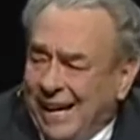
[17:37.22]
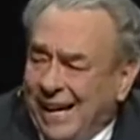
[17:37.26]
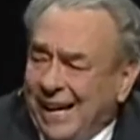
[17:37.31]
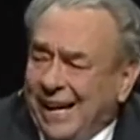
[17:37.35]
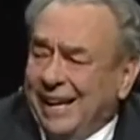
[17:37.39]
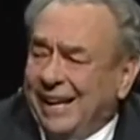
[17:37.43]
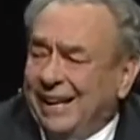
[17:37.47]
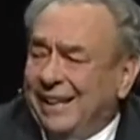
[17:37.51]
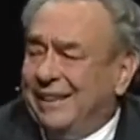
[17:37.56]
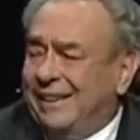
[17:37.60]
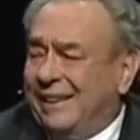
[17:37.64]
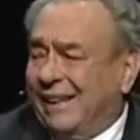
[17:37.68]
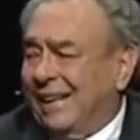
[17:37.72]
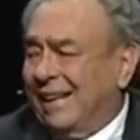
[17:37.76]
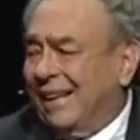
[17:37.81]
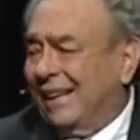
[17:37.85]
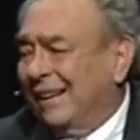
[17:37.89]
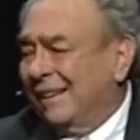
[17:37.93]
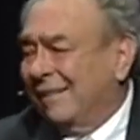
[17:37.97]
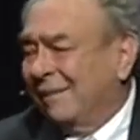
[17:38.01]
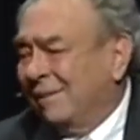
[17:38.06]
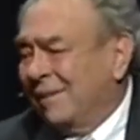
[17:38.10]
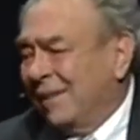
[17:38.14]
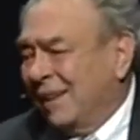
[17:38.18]

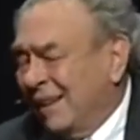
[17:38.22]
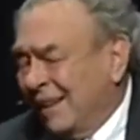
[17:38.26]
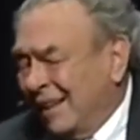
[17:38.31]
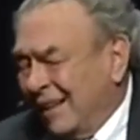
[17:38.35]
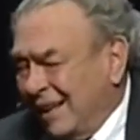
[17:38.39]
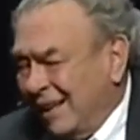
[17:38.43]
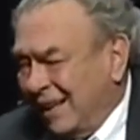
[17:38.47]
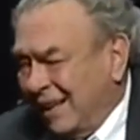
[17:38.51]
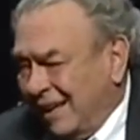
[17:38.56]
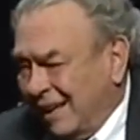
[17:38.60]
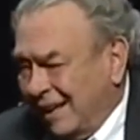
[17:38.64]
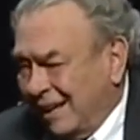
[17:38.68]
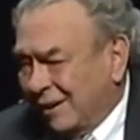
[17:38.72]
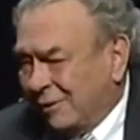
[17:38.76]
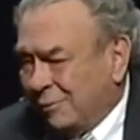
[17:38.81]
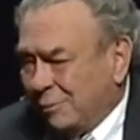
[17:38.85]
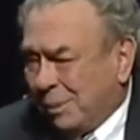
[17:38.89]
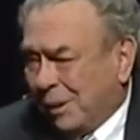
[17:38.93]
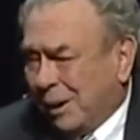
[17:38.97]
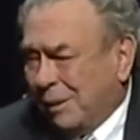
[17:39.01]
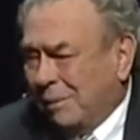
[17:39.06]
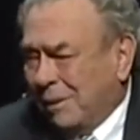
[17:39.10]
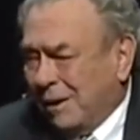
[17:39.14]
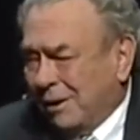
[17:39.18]
anything is
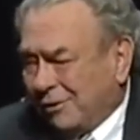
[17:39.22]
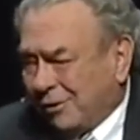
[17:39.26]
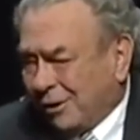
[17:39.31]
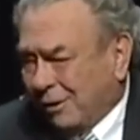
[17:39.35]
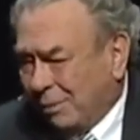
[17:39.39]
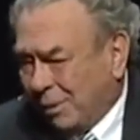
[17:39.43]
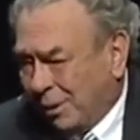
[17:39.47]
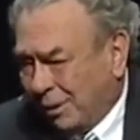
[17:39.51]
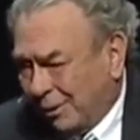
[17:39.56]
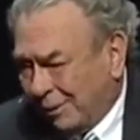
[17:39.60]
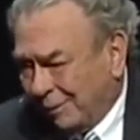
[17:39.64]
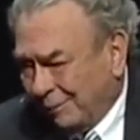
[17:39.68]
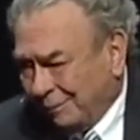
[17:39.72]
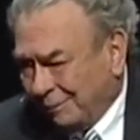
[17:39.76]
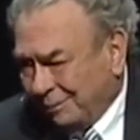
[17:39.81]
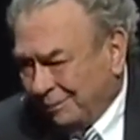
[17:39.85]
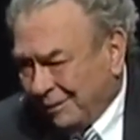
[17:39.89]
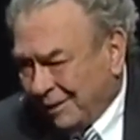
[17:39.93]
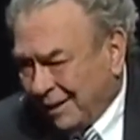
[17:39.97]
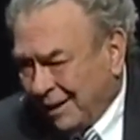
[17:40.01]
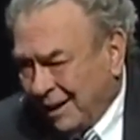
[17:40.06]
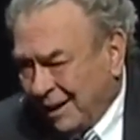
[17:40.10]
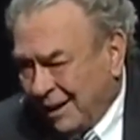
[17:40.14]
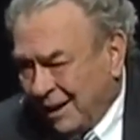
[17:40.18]
permissible.
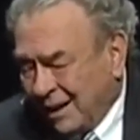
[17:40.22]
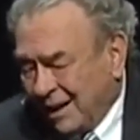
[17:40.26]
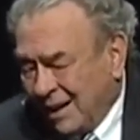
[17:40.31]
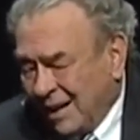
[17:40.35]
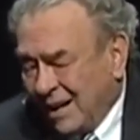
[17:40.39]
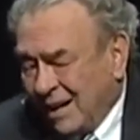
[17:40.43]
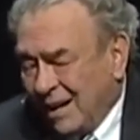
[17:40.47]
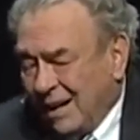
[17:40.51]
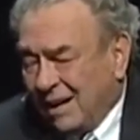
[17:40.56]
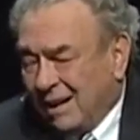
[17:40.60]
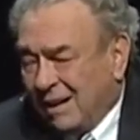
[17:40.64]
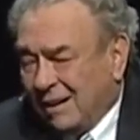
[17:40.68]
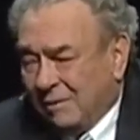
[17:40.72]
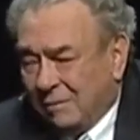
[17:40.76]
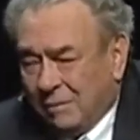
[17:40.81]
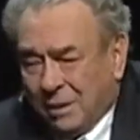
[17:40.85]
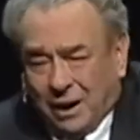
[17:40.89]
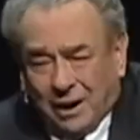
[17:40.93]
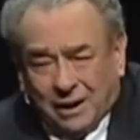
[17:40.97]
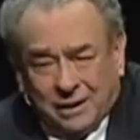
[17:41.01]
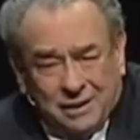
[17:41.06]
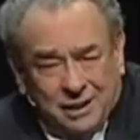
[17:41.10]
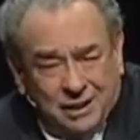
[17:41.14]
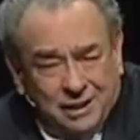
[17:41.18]

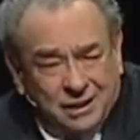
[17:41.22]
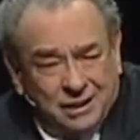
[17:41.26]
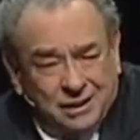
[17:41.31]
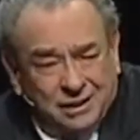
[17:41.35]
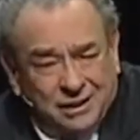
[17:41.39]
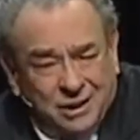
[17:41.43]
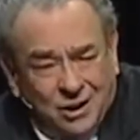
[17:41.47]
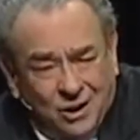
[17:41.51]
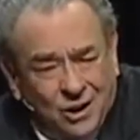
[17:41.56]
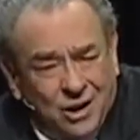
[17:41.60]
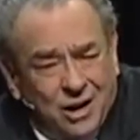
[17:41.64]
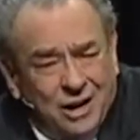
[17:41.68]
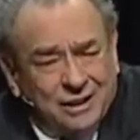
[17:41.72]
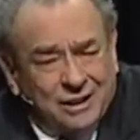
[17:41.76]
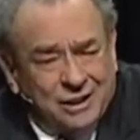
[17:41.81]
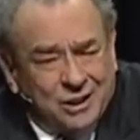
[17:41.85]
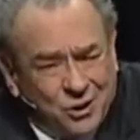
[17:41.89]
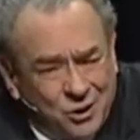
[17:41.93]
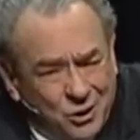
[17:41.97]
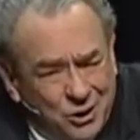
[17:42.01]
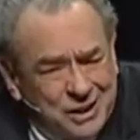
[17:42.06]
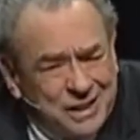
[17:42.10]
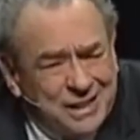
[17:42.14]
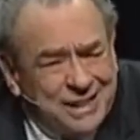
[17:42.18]
But
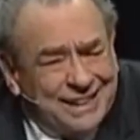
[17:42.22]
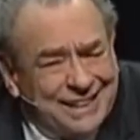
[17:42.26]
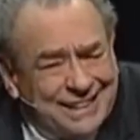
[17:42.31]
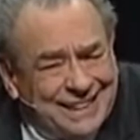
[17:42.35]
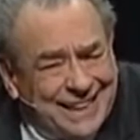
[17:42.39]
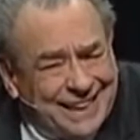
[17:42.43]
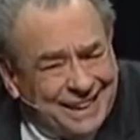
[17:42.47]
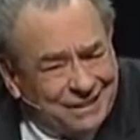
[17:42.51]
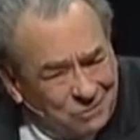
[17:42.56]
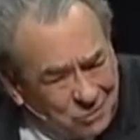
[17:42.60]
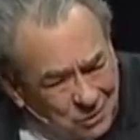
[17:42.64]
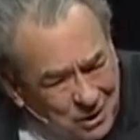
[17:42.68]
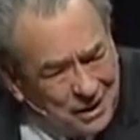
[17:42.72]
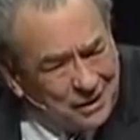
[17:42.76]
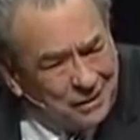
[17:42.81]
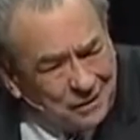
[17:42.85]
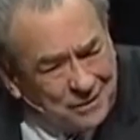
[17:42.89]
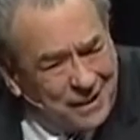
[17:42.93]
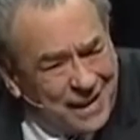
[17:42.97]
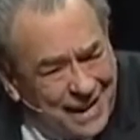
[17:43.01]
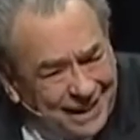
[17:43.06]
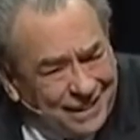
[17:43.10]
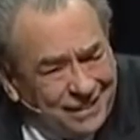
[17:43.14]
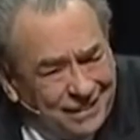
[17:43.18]
Kant couldn't get rid
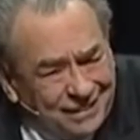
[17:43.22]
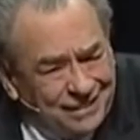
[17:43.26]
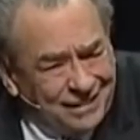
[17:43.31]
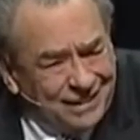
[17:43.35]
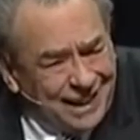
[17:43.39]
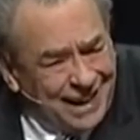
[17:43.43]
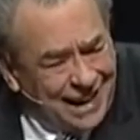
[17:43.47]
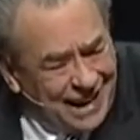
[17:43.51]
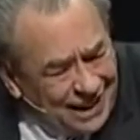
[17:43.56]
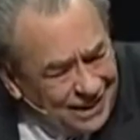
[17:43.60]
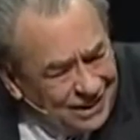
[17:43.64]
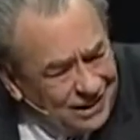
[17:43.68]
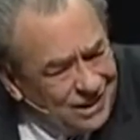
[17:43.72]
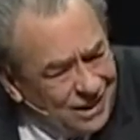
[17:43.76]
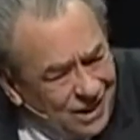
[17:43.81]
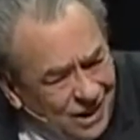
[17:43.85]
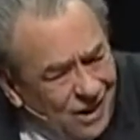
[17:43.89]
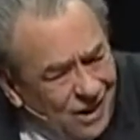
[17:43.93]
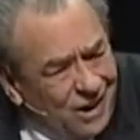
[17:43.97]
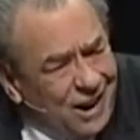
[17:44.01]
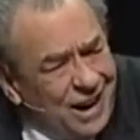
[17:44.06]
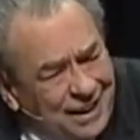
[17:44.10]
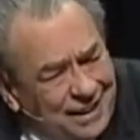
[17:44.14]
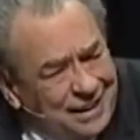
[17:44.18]
of that
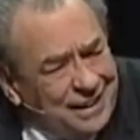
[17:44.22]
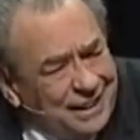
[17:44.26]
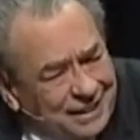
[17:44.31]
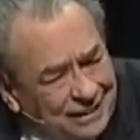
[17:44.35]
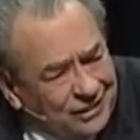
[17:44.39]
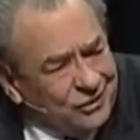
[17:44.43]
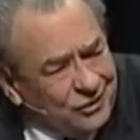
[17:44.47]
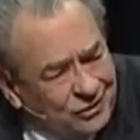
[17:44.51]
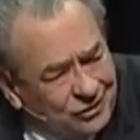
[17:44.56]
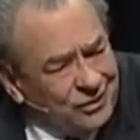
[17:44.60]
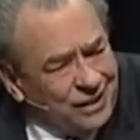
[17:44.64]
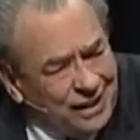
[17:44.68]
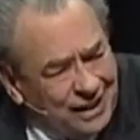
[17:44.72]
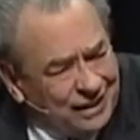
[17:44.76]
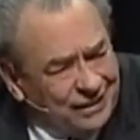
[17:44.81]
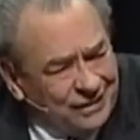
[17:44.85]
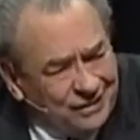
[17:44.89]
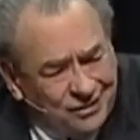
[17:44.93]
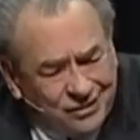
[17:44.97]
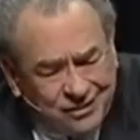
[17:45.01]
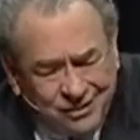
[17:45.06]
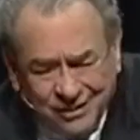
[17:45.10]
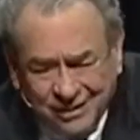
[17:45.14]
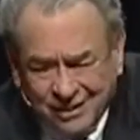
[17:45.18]
haunting
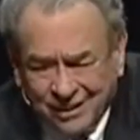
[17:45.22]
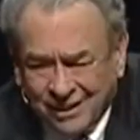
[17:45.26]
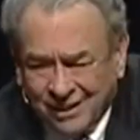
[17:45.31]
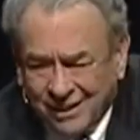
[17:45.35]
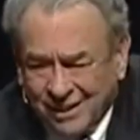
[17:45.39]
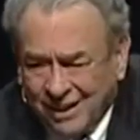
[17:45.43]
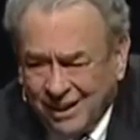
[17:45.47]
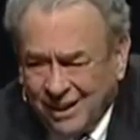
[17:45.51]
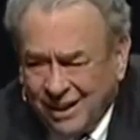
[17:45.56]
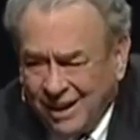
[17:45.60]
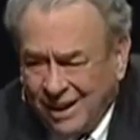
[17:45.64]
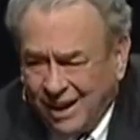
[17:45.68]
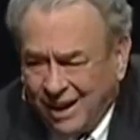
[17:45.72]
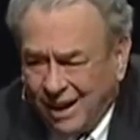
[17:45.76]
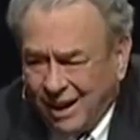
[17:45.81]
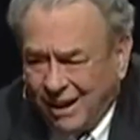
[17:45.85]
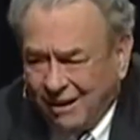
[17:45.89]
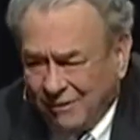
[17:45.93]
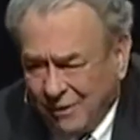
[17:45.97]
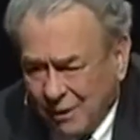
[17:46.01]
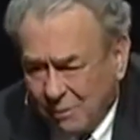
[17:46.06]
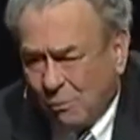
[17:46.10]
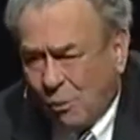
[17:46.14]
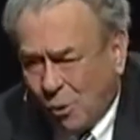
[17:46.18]
sense
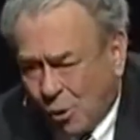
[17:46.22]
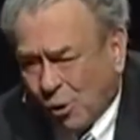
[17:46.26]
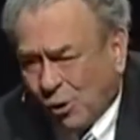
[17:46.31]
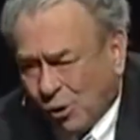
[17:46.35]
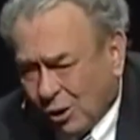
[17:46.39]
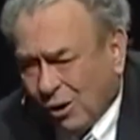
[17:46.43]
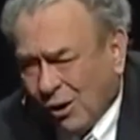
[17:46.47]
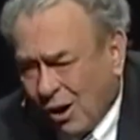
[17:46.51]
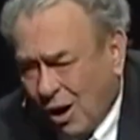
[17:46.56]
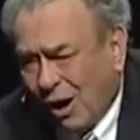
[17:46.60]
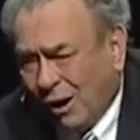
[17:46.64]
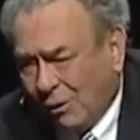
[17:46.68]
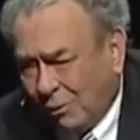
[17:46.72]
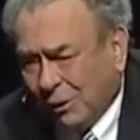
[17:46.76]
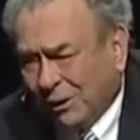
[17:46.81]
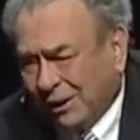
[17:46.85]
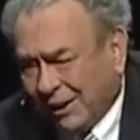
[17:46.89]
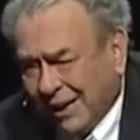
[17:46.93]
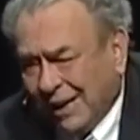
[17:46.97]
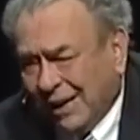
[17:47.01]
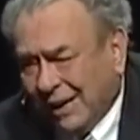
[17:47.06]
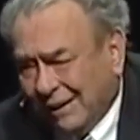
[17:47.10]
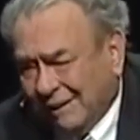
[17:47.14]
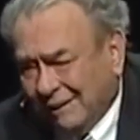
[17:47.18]
of the moral law
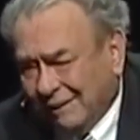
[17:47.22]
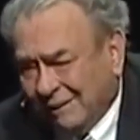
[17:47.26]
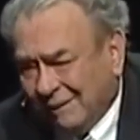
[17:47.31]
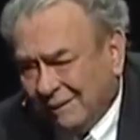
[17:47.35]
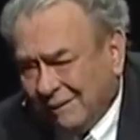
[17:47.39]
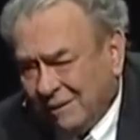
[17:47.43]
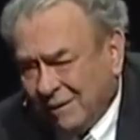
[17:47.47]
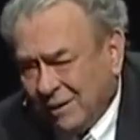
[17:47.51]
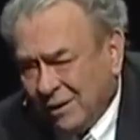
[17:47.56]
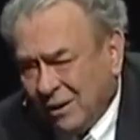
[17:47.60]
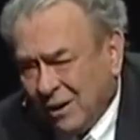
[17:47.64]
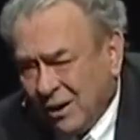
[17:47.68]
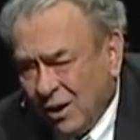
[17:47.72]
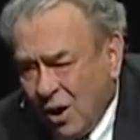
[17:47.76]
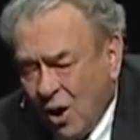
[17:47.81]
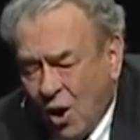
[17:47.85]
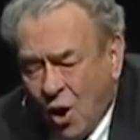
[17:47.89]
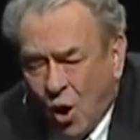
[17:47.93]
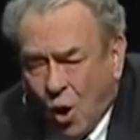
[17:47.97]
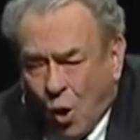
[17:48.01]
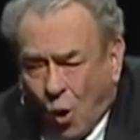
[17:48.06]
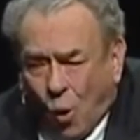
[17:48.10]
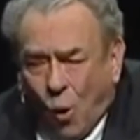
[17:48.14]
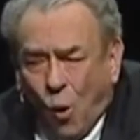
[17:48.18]
within.
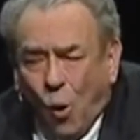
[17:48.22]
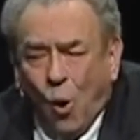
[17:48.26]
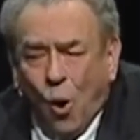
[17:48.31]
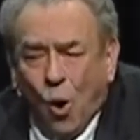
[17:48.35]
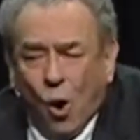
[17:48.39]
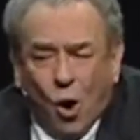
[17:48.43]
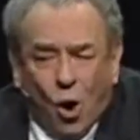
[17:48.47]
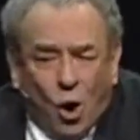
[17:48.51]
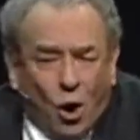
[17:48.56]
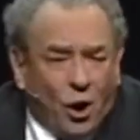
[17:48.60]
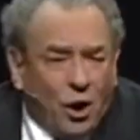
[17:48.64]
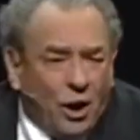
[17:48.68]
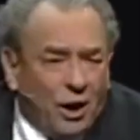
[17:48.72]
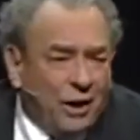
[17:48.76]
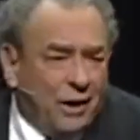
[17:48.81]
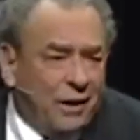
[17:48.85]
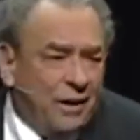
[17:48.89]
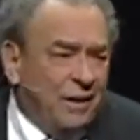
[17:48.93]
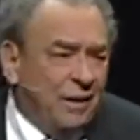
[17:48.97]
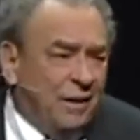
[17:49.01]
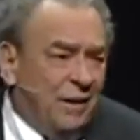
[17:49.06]
Or,